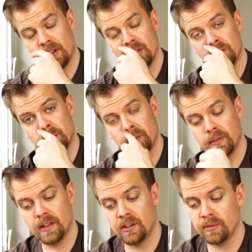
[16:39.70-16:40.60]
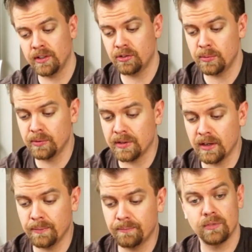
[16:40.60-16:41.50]
very smooth
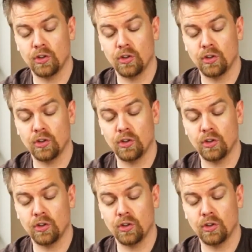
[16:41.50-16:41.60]
cup.